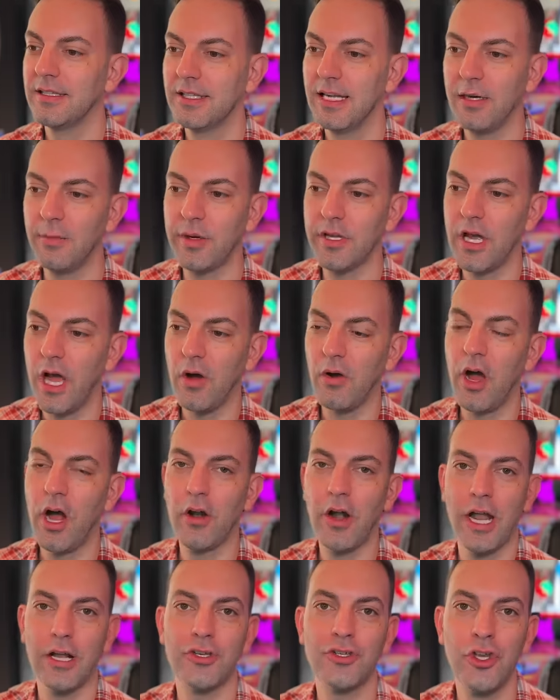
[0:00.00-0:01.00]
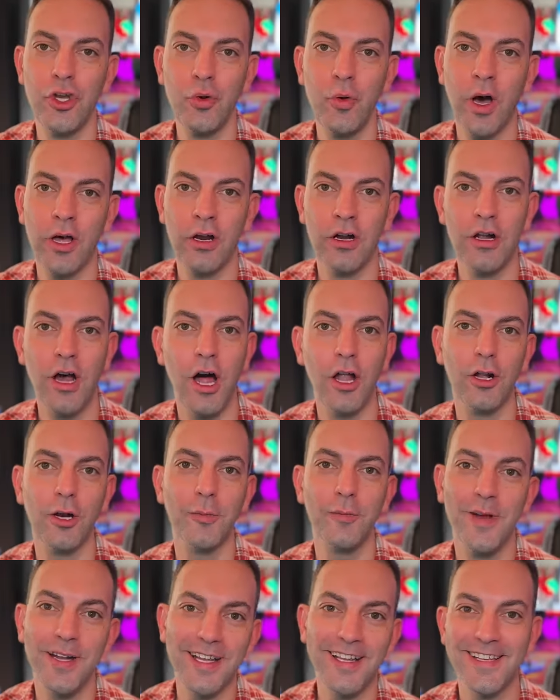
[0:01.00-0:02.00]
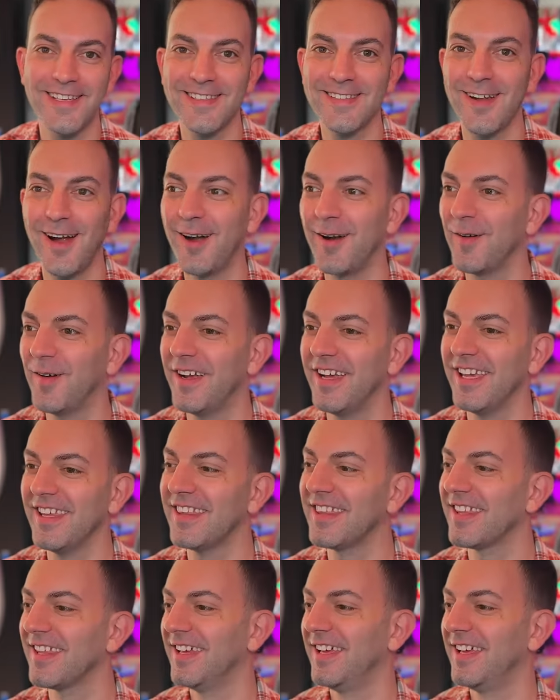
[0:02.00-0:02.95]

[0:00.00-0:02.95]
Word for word: there we go. All right, $200 mini to start with.